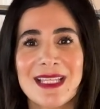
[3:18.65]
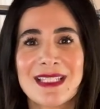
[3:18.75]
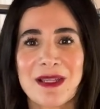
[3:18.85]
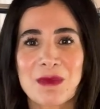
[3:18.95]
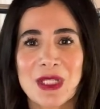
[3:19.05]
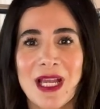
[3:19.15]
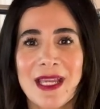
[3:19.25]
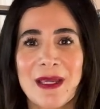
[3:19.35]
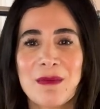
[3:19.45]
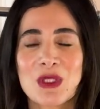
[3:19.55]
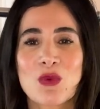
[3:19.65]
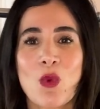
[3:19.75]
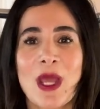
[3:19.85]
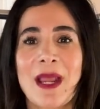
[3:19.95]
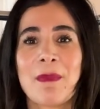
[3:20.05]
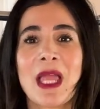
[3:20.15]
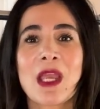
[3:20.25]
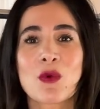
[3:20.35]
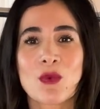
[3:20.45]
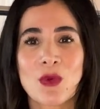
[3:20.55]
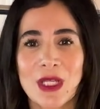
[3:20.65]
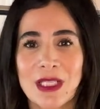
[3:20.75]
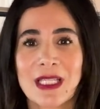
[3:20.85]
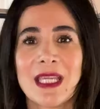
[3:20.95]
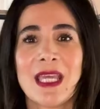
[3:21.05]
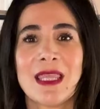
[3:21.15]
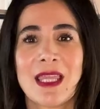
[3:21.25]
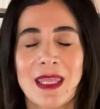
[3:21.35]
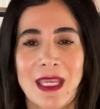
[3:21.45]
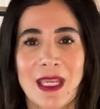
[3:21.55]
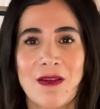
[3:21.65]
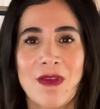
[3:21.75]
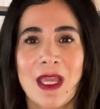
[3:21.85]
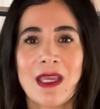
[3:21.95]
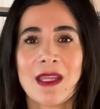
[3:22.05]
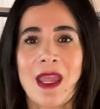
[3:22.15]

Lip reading: sometimes when I'm like really in the thick of it